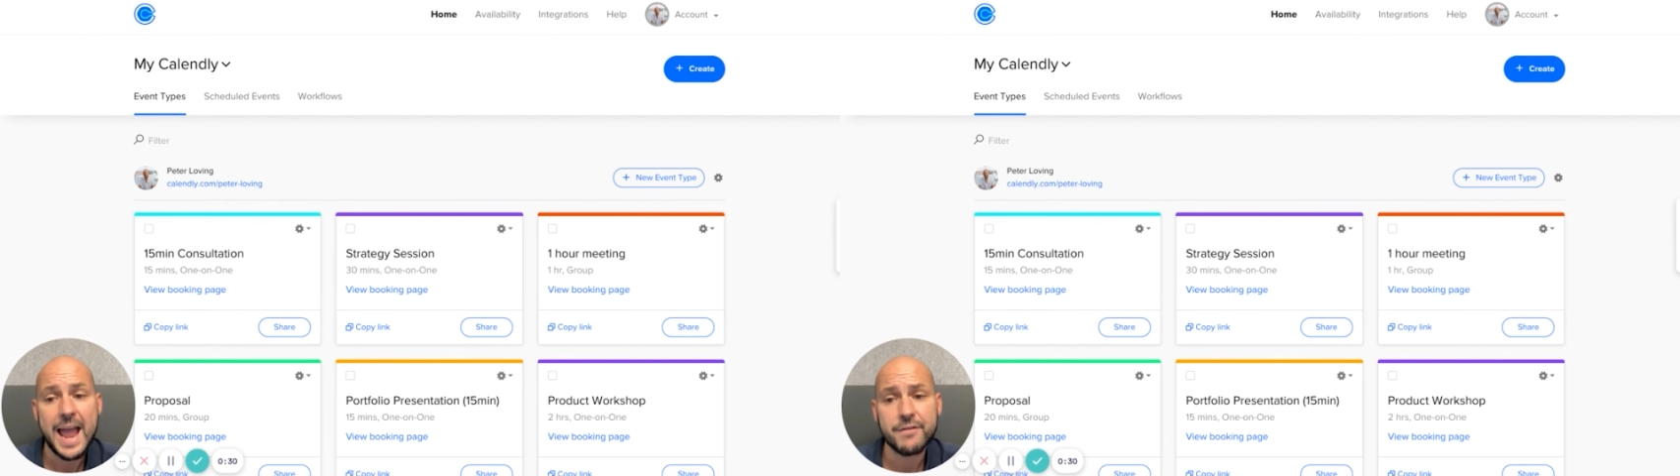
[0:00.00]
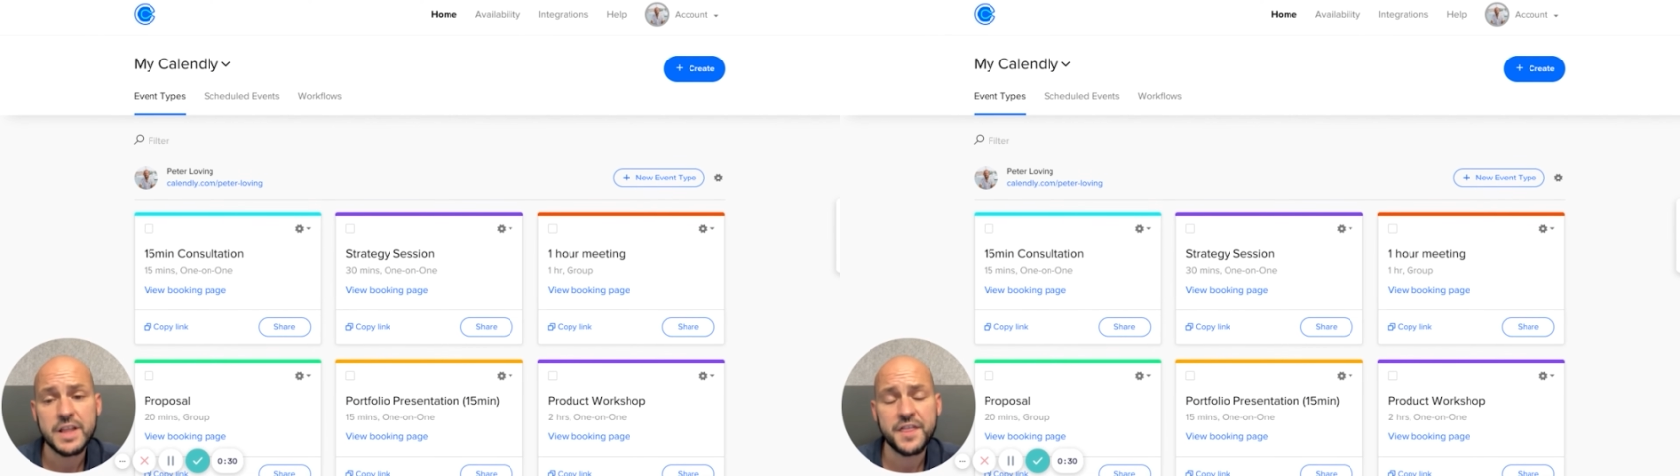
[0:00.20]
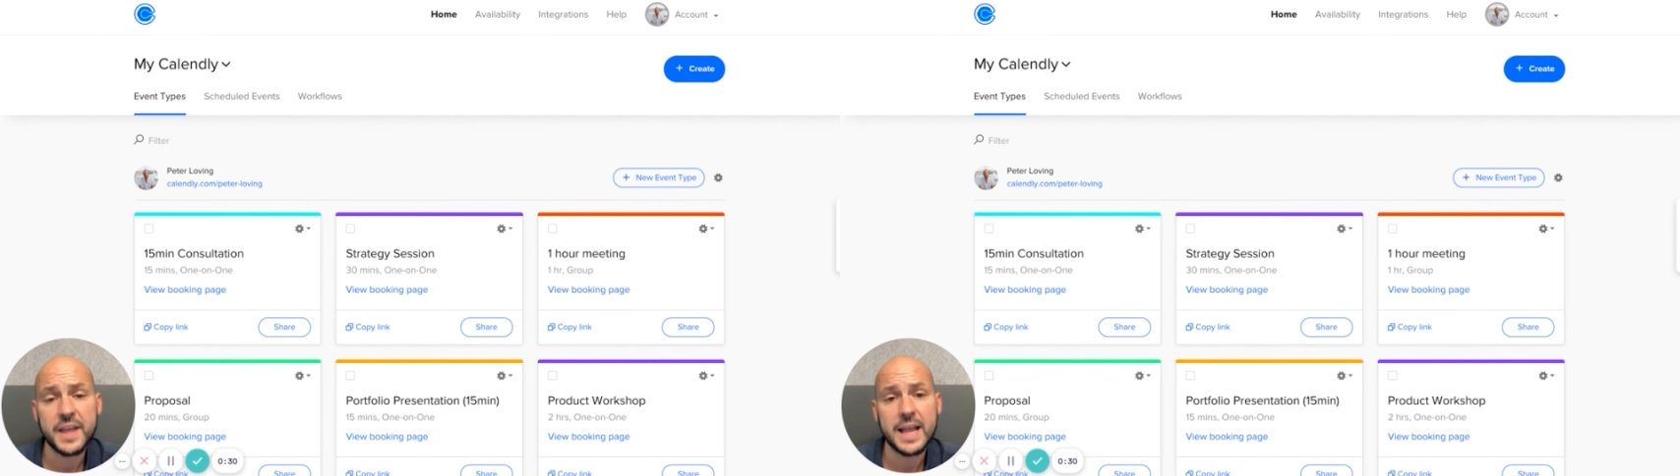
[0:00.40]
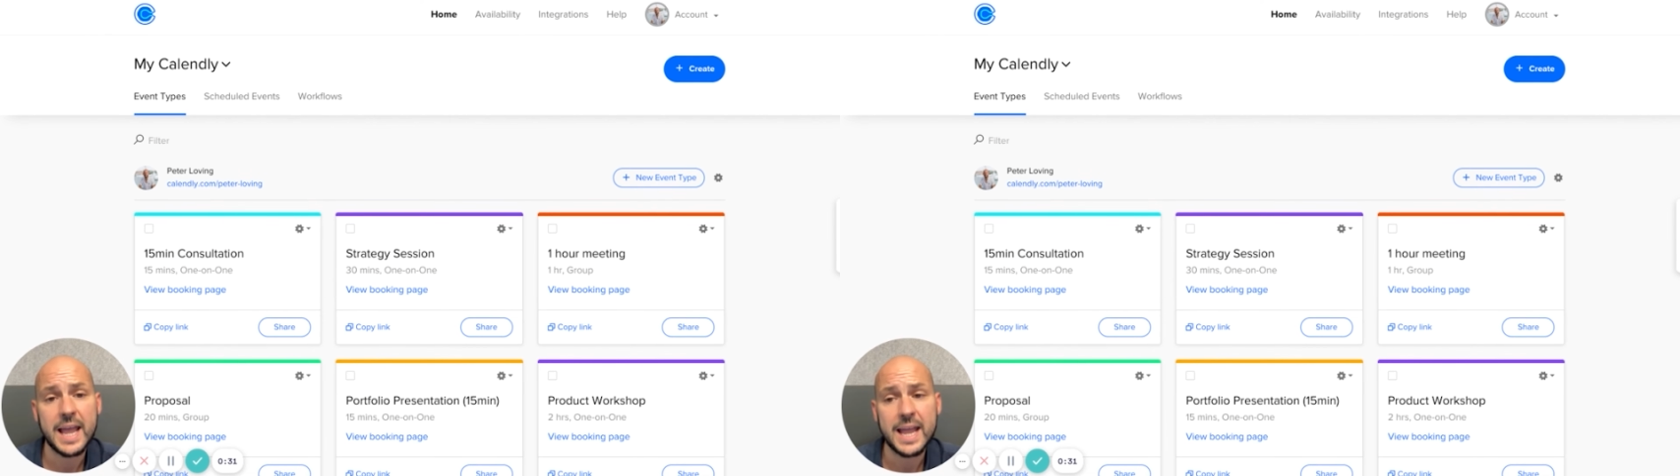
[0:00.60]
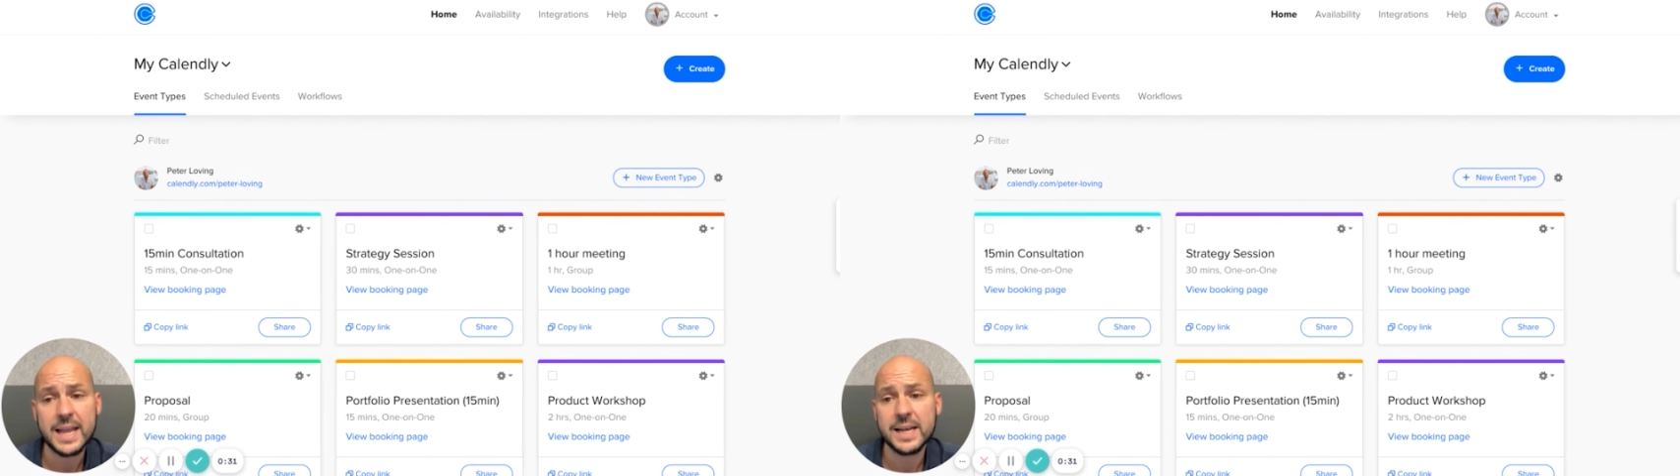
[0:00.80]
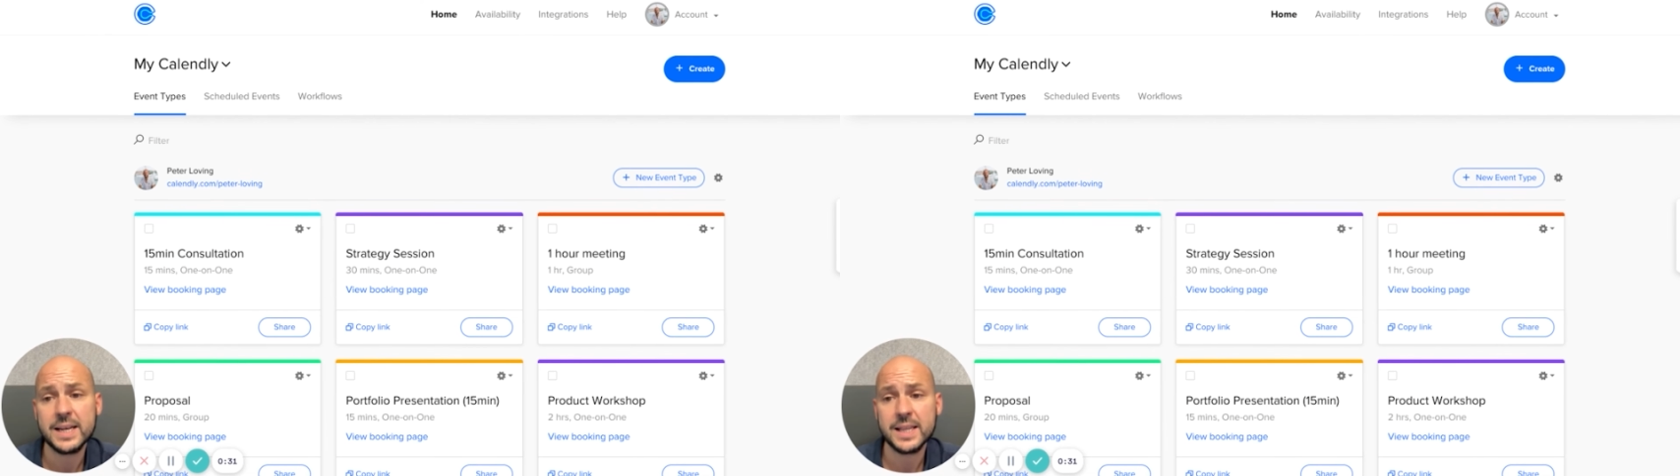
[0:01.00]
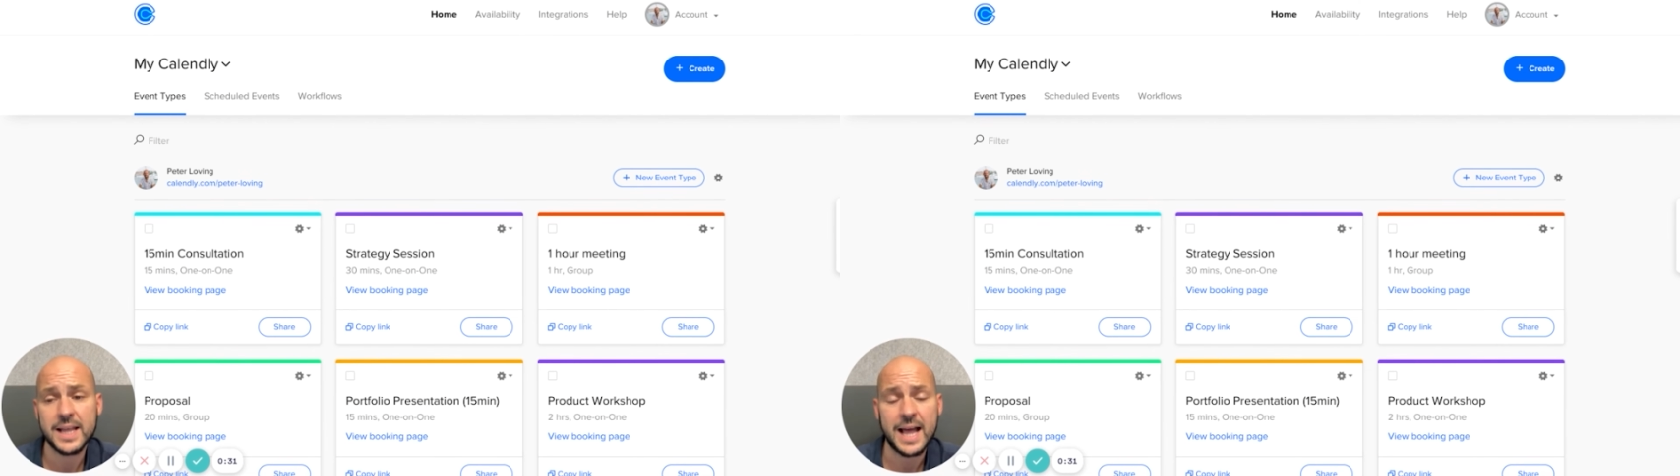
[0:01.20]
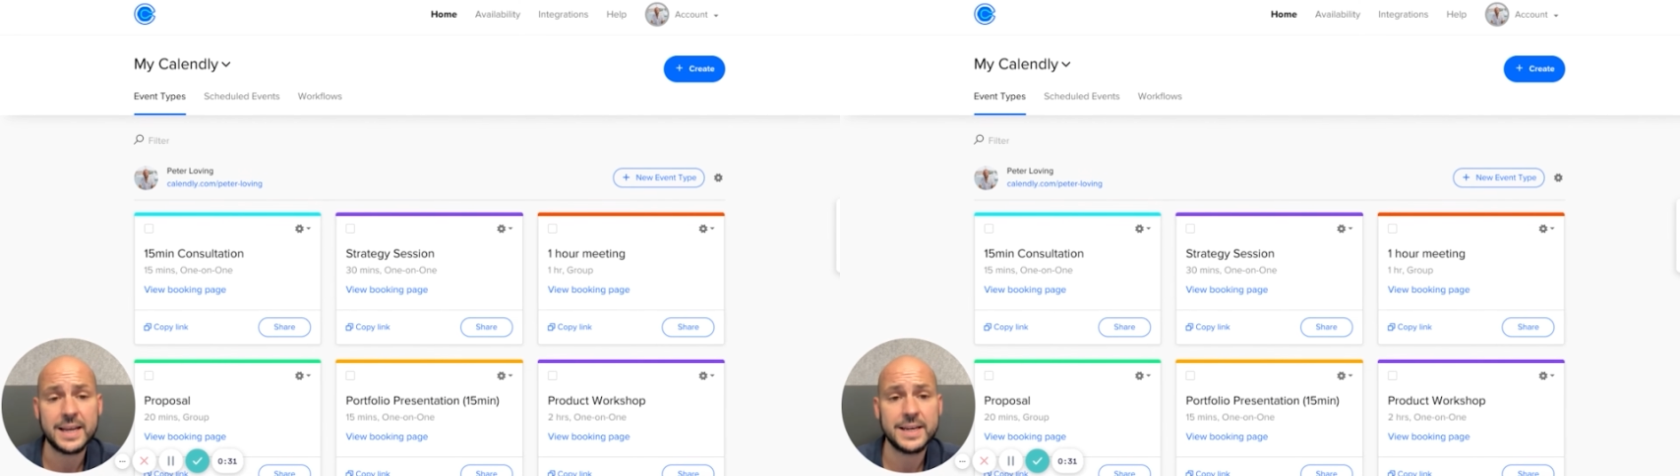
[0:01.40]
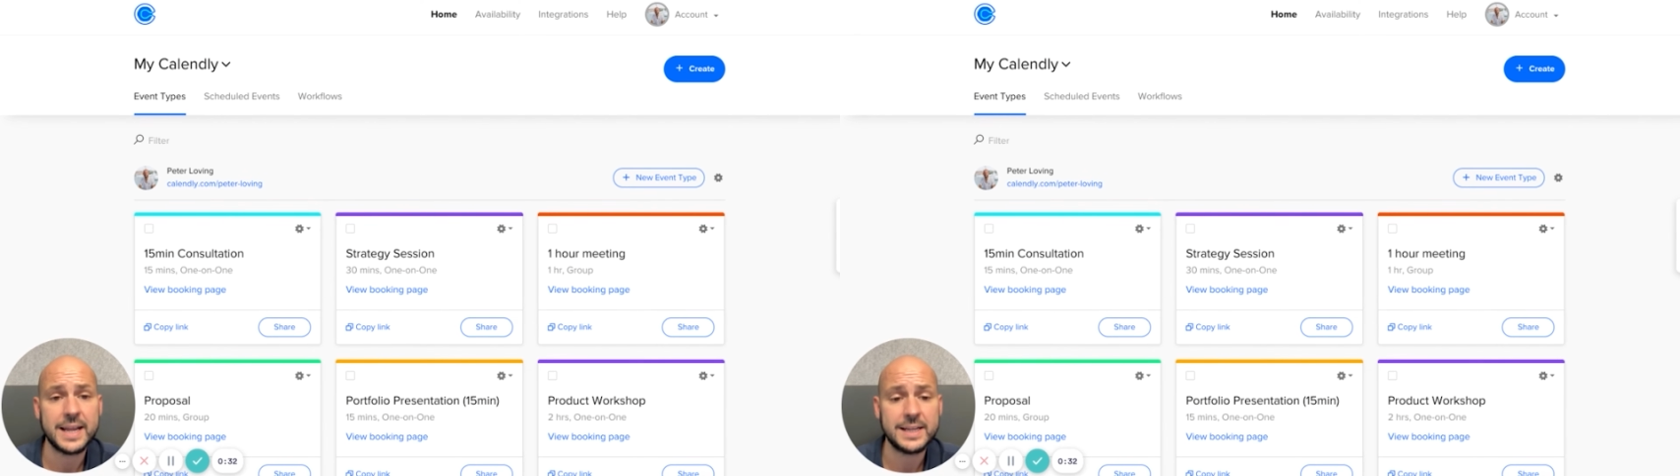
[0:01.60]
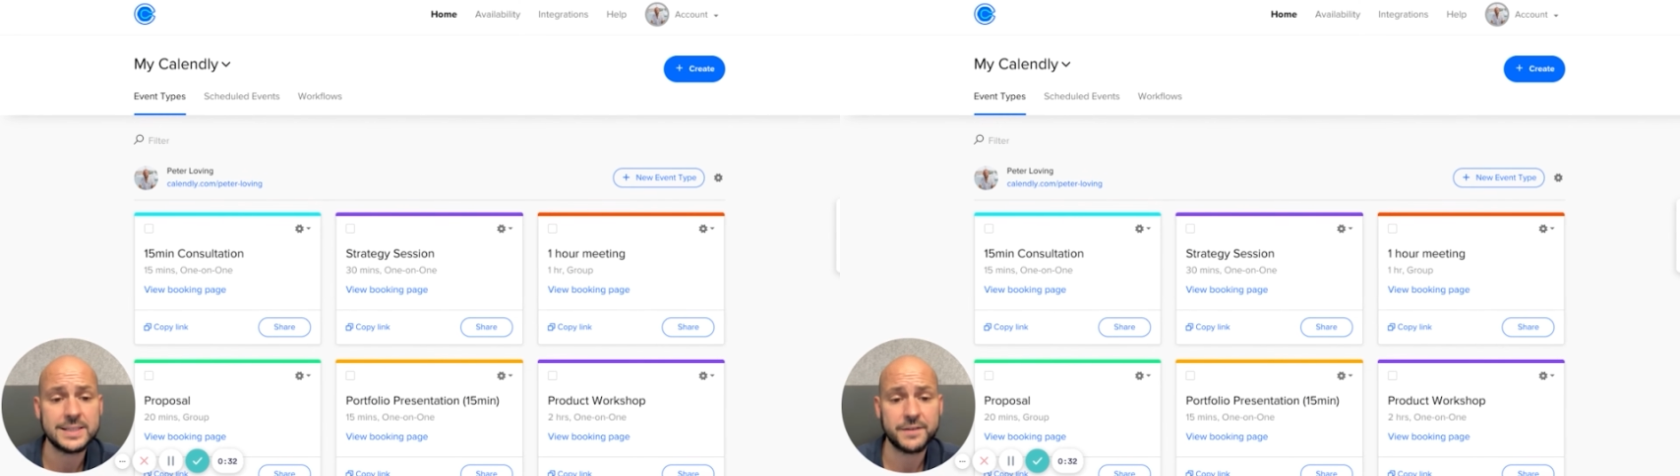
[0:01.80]
Everything in the
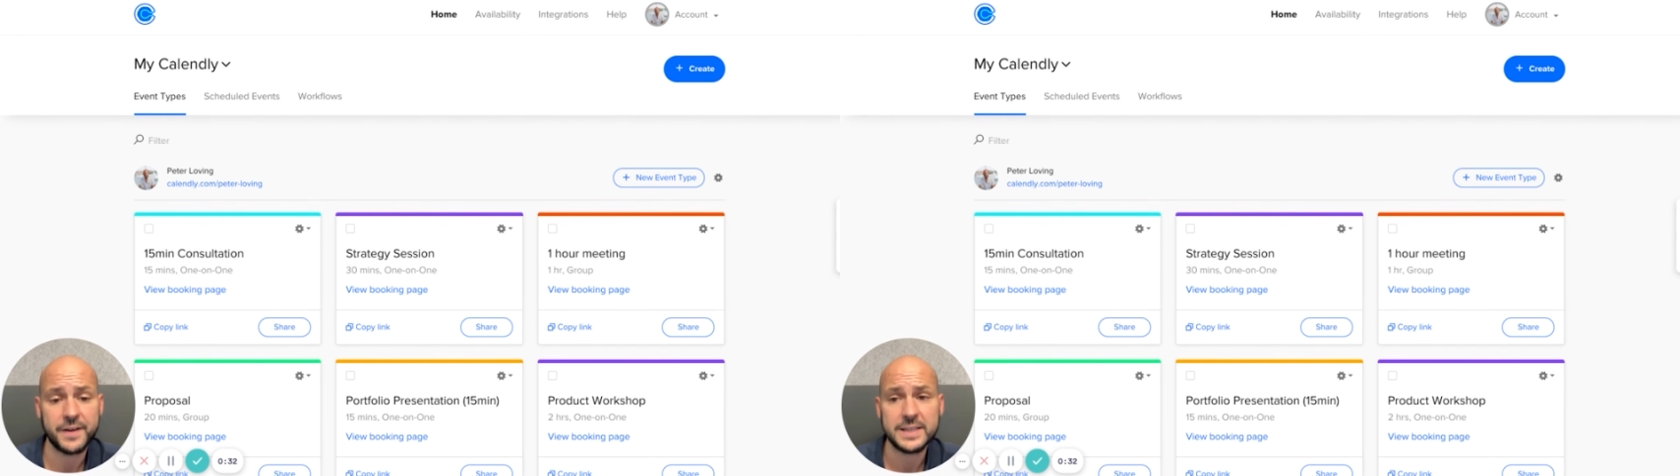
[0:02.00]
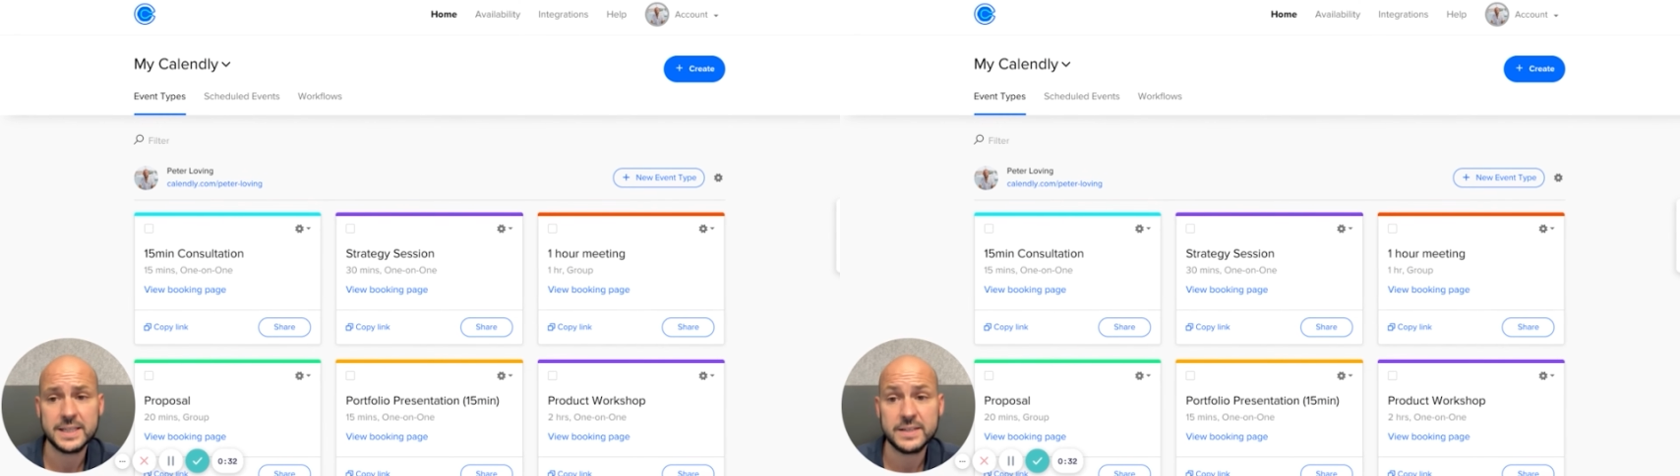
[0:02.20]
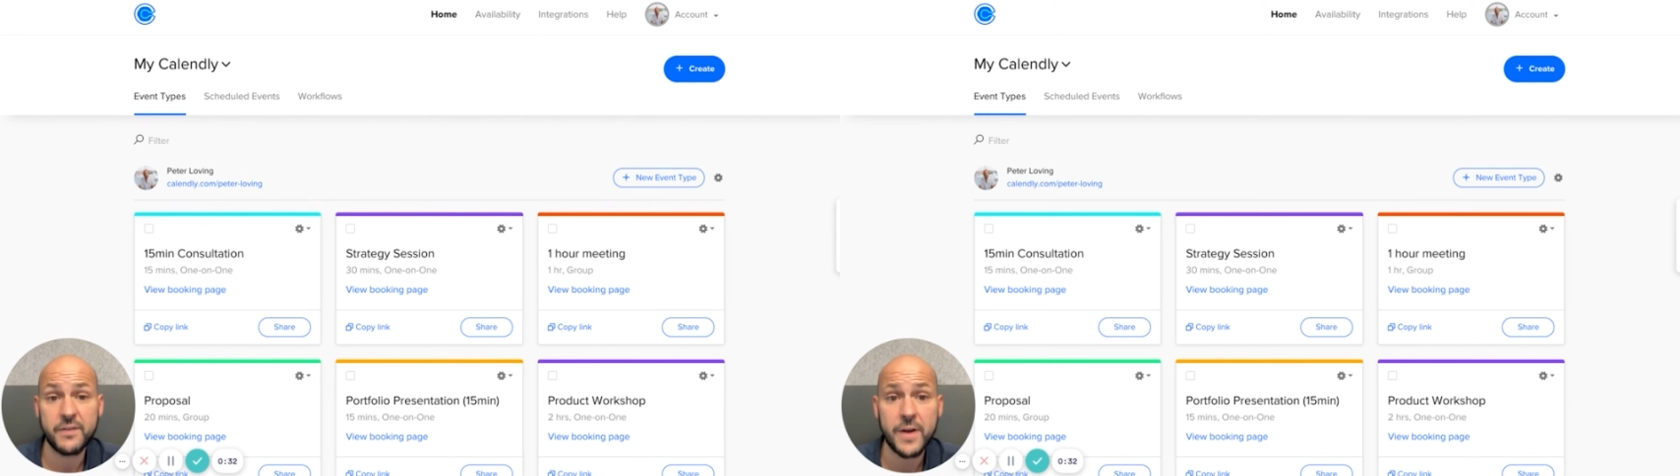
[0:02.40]
Calendly interface is